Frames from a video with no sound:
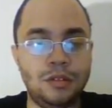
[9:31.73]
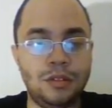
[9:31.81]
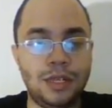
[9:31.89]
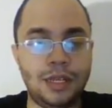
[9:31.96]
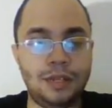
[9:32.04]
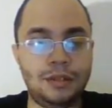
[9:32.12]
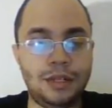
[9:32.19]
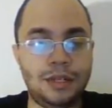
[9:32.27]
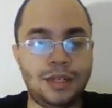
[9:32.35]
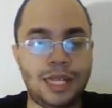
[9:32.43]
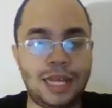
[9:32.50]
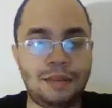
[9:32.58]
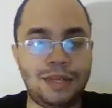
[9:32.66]
Okay, none of
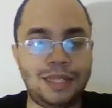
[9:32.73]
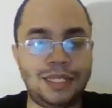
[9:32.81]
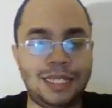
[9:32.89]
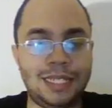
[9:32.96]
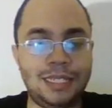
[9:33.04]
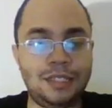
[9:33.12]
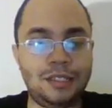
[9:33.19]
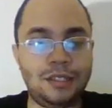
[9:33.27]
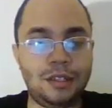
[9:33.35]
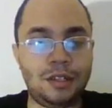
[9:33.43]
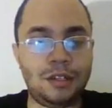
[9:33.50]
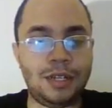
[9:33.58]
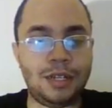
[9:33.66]
that made sense.
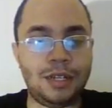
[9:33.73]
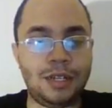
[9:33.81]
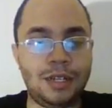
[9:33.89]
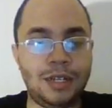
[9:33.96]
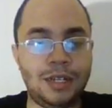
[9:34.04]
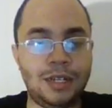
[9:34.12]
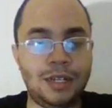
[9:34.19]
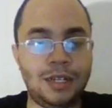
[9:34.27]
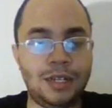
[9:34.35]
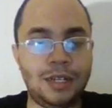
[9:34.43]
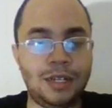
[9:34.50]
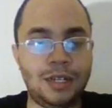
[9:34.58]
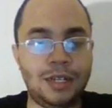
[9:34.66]
Alright, so...
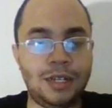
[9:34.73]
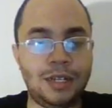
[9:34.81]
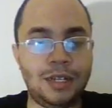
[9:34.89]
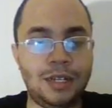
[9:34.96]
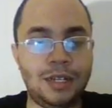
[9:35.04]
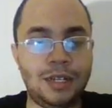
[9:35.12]
Ooh.